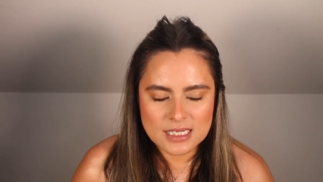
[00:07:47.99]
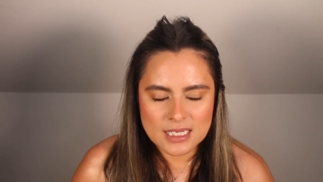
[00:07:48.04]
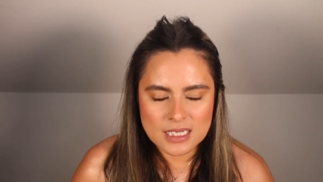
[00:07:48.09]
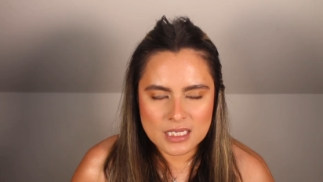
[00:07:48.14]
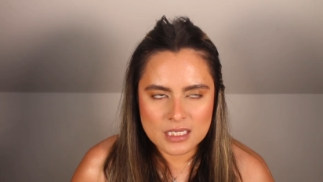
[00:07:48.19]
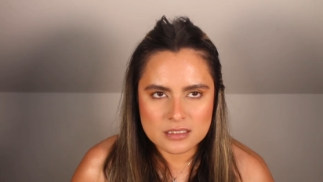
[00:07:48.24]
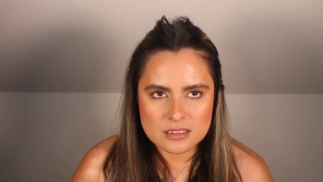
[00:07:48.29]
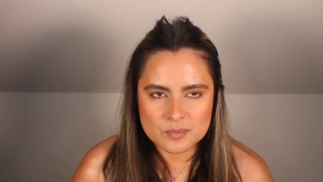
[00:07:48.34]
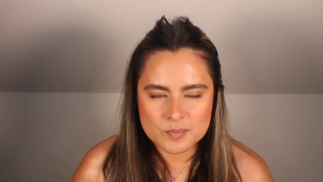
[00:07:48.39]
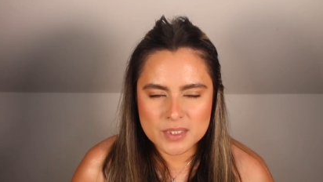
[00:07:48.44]

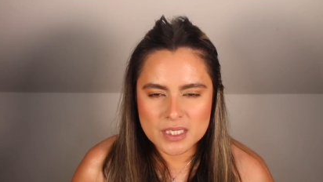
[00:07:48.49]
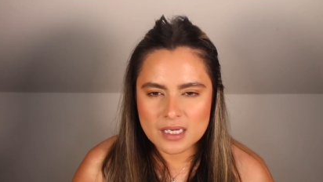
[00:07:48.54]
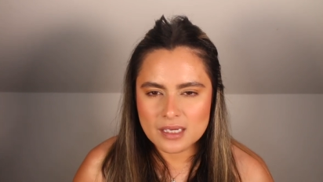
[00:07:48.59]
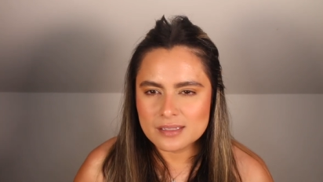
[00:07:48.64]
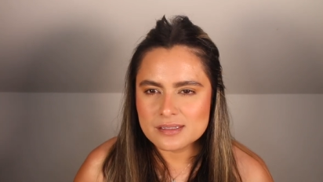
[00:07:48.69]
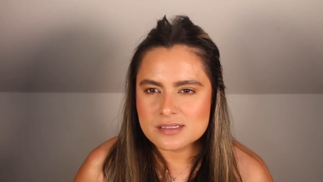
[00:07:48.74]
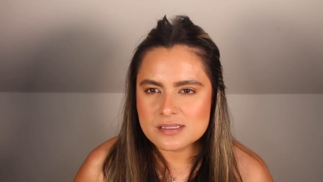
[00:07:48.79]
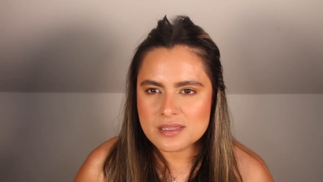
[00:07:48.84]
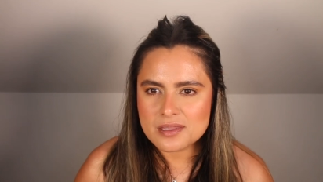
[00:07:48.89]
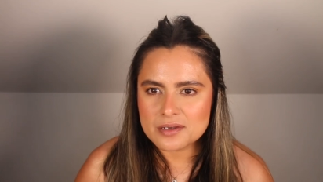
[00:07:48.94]
And
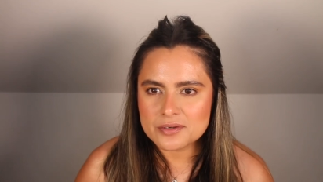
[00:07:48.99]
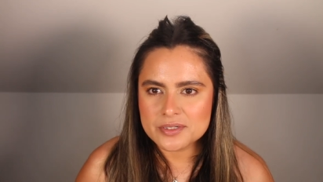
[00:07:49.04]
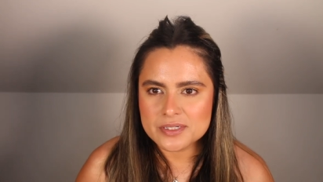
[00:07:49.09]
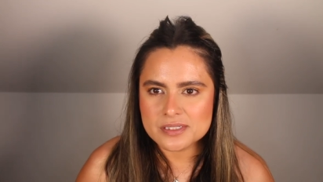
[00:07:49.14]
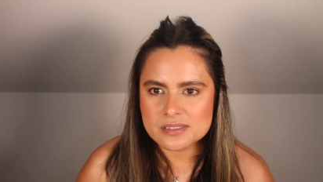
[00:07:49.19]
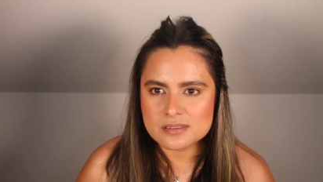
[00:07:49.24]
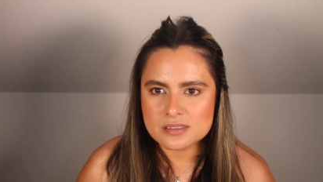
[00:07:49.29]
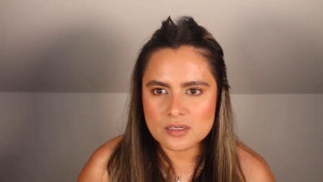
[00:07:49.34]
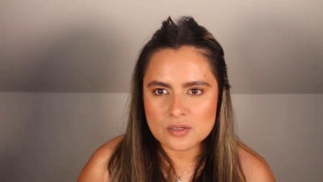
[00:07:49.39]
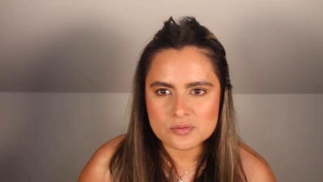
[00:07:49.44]
because there
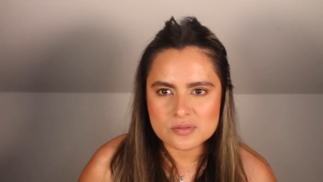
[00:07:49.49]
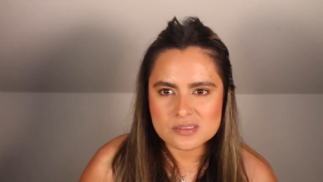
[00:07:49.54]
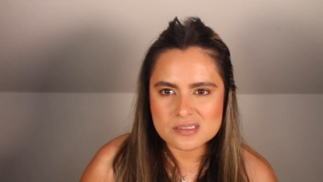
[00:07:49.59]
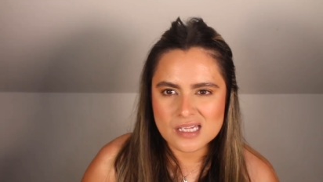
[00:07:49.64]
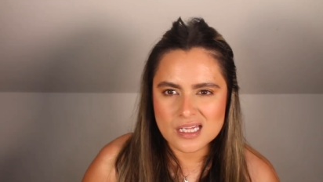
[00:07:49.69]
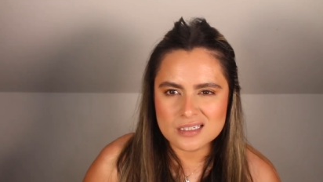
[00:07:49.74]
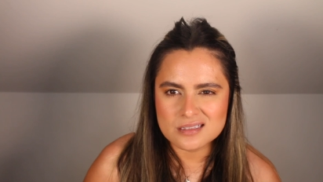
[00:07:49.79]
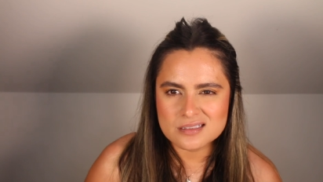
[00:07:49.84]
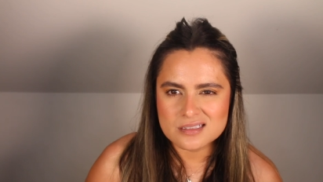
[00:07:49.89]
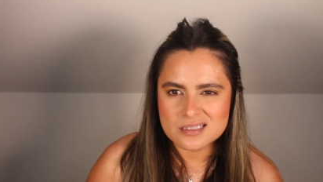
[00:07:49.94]
is no
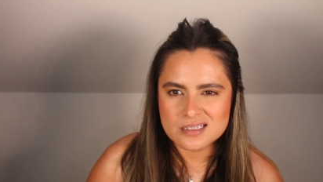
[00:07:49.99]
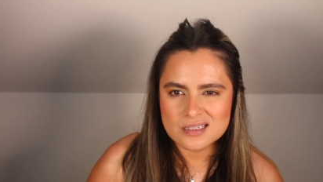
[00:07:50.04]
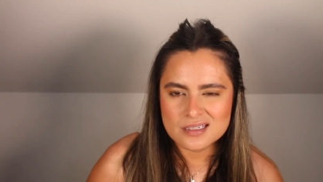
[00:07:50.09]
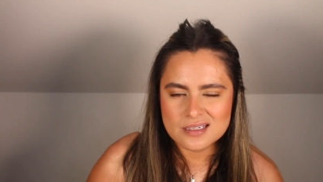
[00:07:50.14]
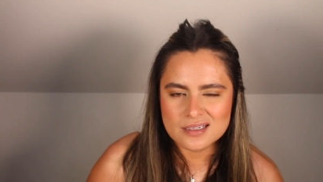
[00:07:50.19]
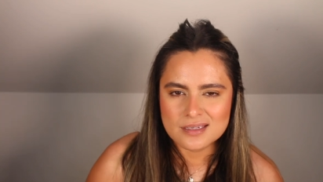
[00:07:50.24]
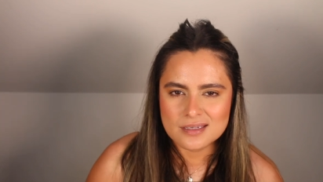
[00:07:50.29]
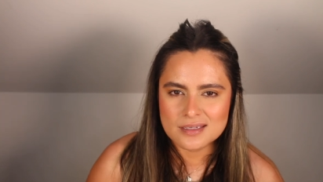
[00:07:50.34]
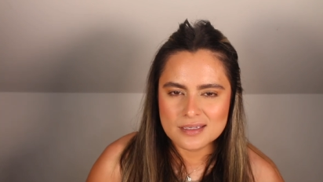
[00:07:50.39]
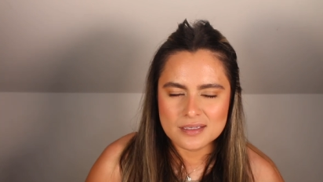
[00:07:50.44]
scent,
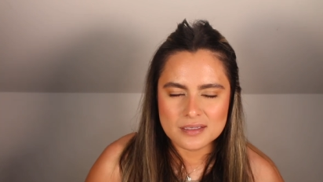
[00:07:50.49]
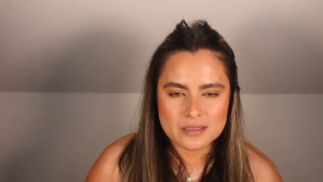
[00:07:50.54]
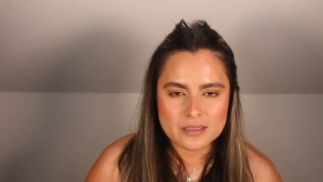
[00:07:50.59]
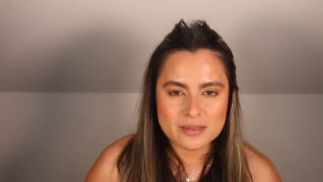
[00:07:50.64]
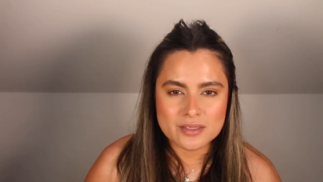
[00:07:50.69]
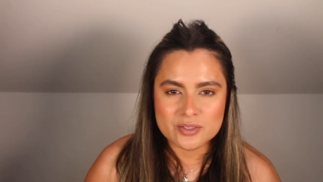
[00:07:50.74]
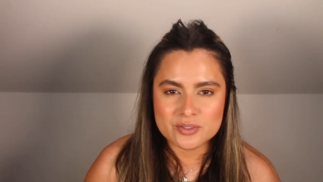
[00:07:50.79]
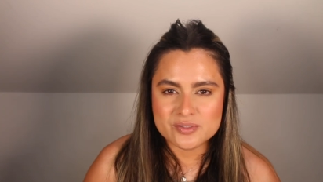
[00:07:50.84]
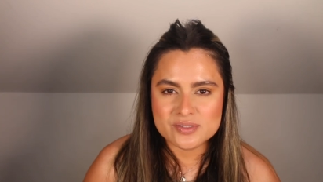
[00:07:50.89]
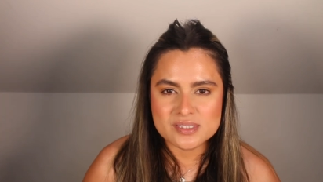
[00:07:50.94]

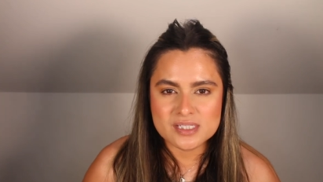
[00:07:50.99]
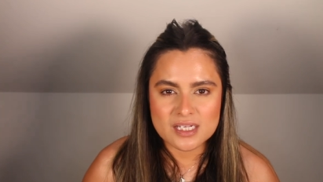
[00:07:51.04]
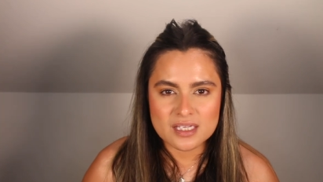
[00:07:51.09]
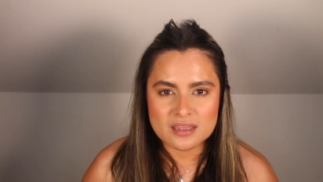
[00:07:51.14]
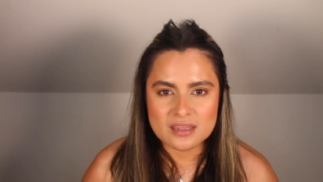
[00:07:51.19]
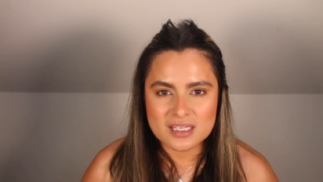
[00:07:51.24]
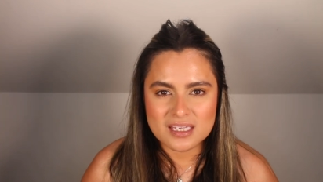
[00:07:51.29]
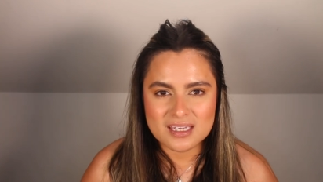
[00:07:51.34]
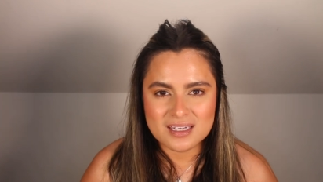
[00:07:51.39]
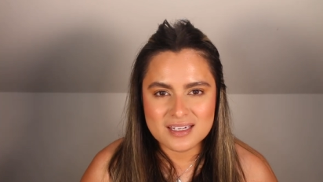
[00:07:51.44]
there's
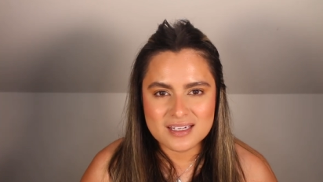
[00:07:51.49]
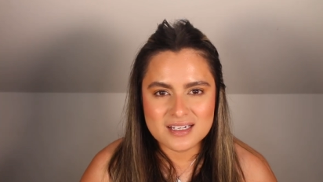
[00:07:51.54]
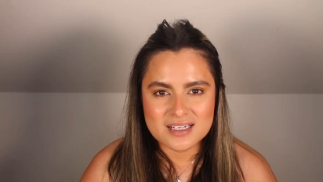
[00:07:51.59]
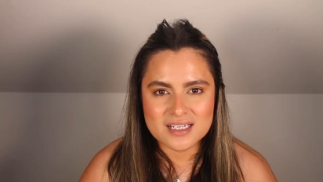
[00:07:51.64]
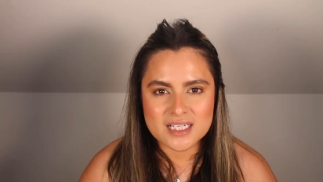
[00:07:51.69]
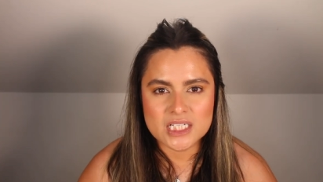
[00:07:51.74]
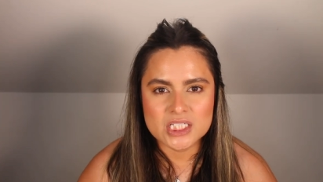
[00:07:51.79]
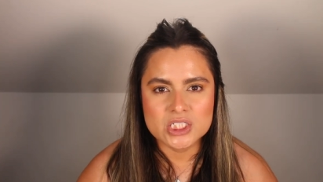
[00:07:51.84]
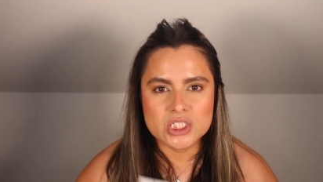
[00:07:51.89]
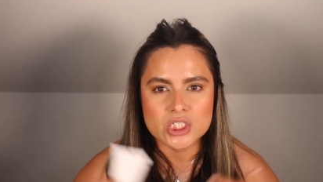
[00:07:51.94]
nothing
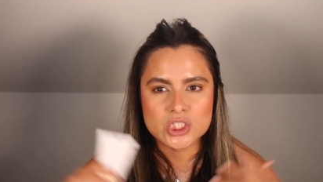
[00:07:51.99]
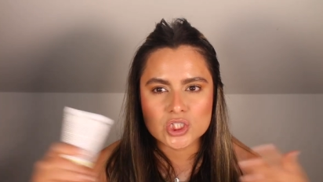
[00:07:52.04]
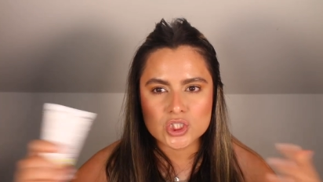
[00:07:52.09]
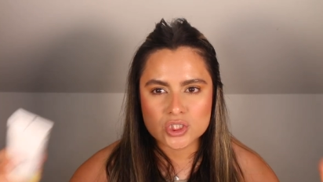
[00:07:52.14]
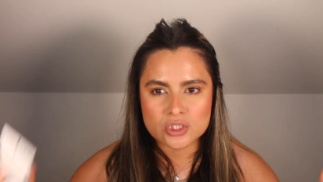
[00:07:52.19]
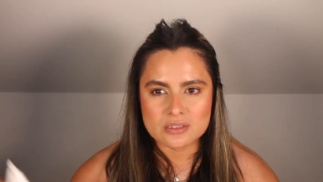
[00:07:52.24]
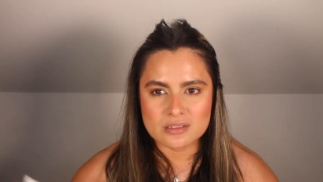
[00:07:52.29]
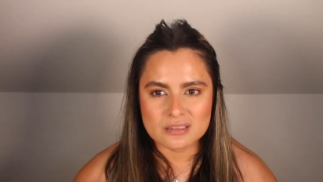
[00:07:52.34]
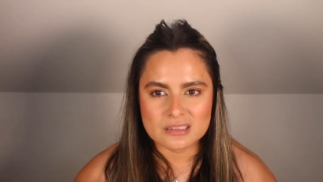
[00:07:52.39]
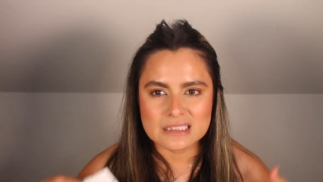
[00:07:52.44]

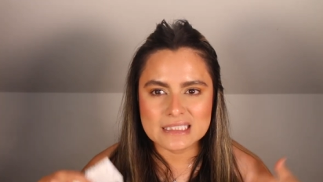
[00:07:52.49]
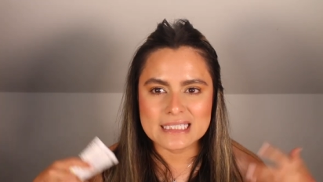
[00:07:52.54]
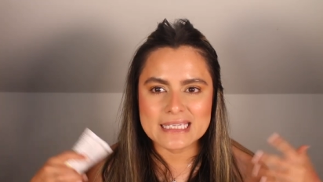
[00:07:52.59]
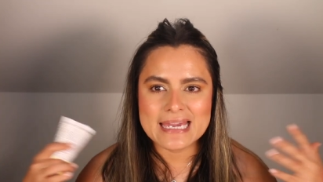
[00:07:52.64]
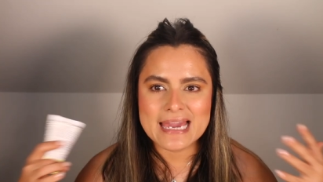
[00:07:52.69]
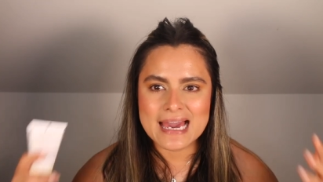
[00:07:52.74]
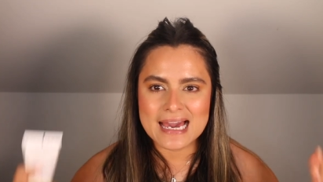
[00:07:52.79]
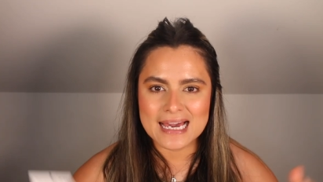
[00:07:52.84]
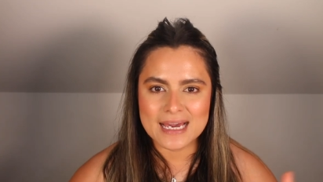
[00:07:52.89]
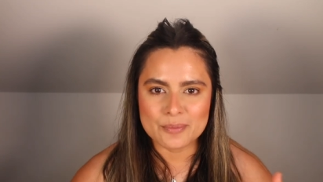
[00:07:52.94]
additionally
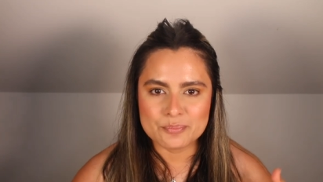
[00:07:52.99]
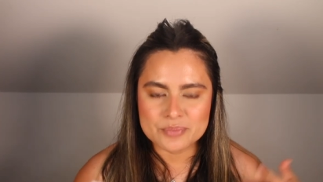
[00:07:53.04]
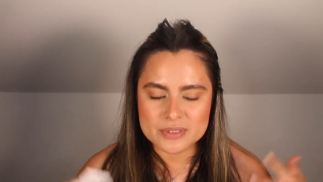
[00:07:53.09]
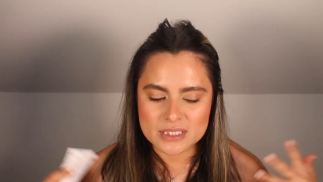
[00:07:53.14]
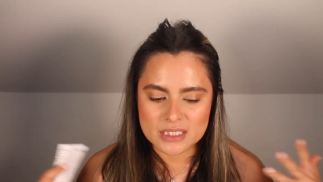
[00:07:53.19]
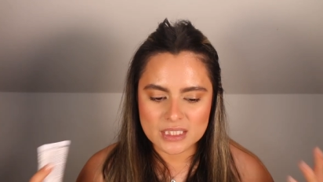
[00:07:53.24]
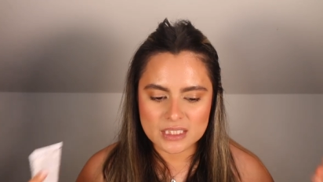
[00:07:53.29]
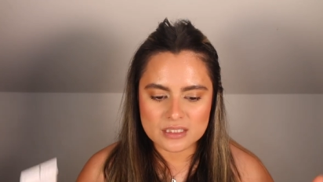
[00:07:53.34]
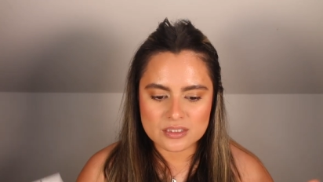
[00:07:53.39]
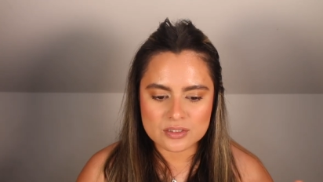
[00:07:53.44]

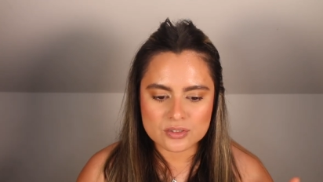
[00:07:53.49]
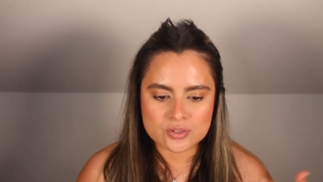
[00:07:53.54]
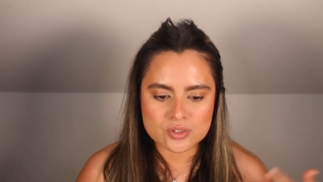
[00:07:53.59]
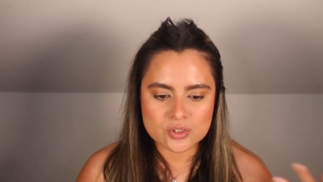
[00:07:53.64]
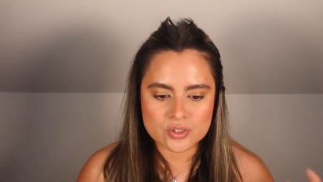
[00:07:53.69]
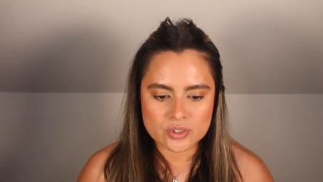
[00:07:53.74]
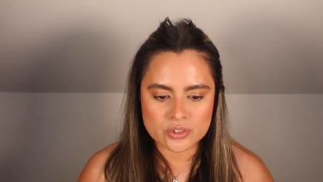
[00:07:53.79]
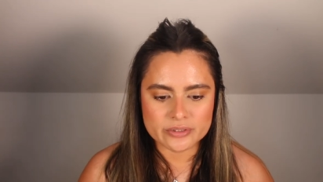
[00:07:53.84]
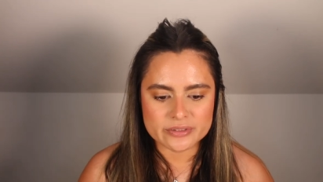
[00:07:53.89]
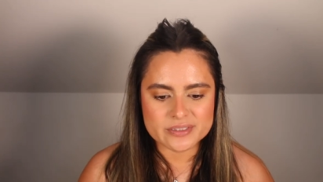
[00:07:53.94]
happening
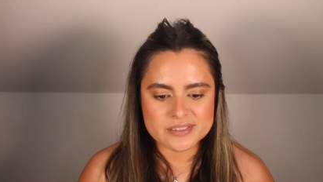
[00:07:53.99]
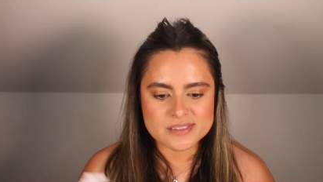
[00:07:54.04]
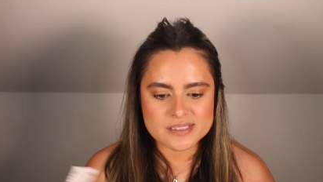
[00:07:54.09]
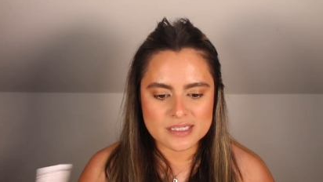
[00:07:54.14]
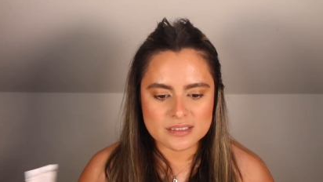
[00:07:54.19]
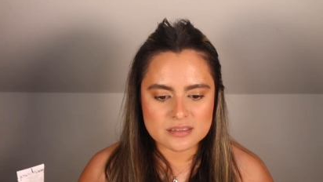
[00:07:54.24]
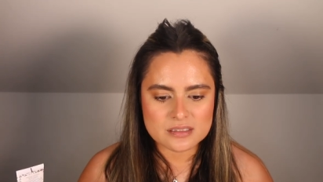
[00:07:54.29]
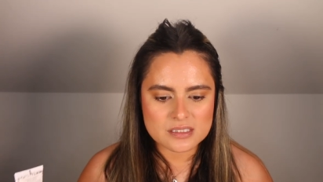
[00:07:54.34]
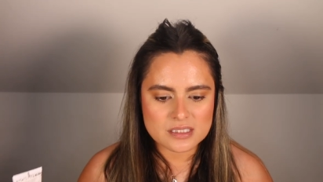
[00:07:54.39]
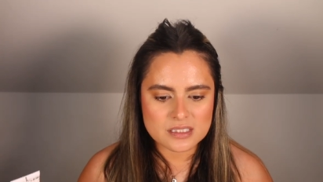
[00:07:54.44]
to your
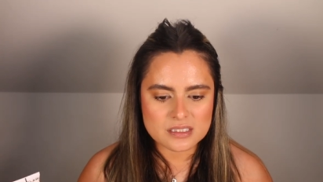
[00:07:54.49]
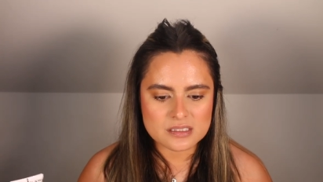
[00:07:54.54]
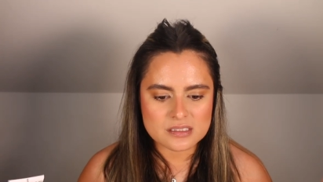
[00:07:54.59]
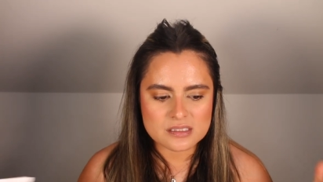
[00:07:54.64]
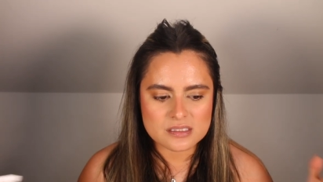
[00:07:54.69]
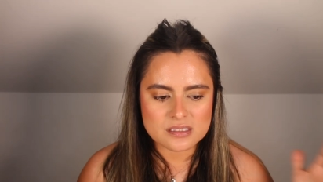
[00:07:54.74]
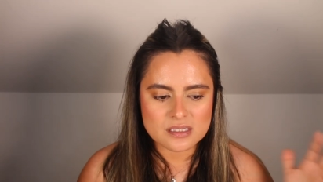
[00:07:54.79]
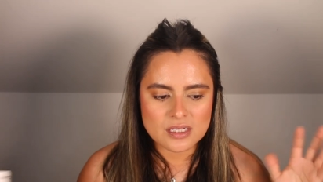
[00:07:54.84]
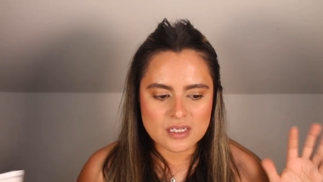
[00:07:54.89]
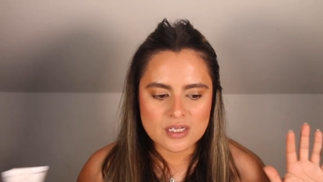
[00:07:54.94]

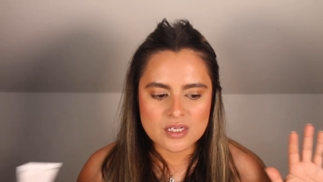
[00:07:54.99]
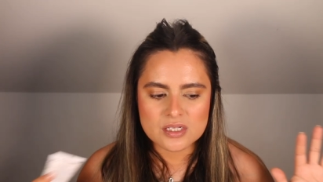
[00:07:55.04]
senses.